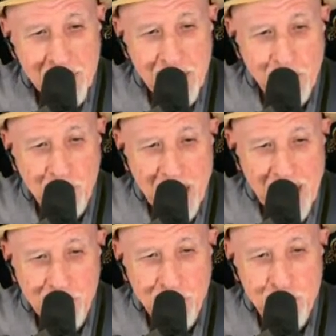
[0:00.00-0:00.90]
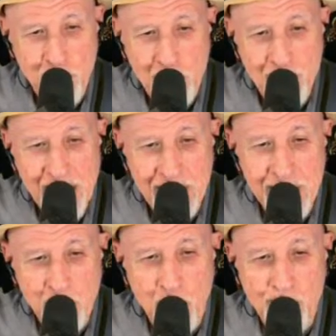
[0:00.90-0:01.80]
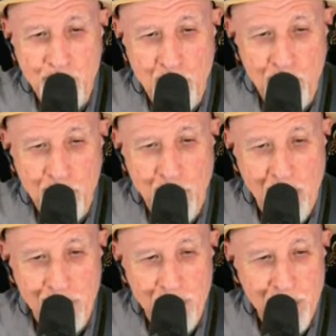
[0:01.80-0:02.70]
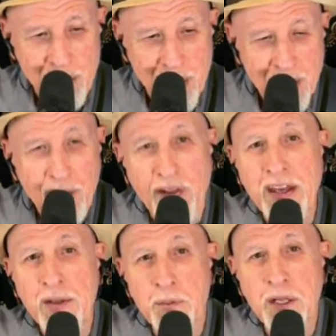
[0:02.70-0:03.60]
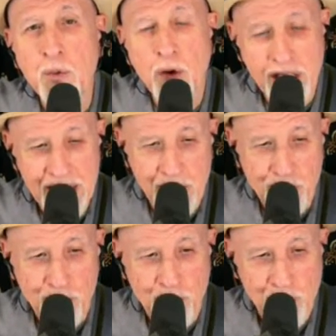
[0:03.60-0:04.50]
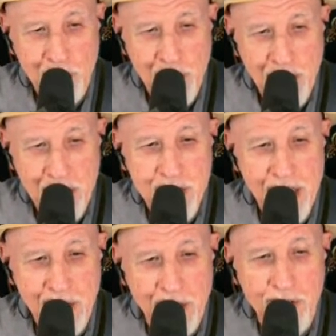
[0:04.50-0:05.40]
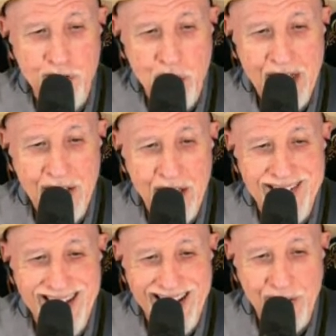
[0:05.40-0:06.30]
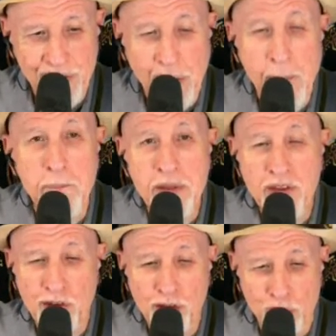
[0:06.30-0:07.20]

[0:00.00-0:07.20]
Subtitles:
Nichols asked the duo if they had any more songs to offer. They had been working on on a track entitled Mrs.